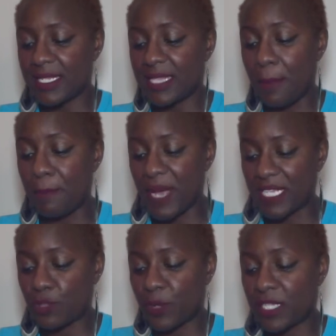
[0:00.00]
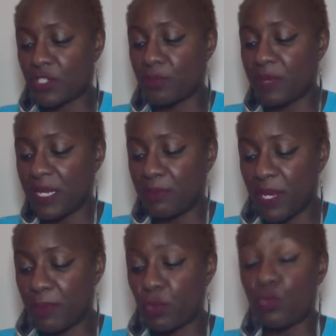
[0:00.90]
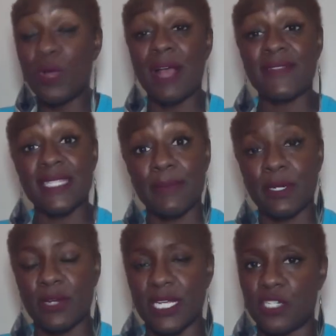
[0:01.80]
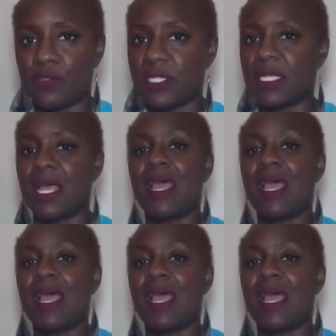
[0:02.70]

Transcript: the best way to meet people who have similar interests.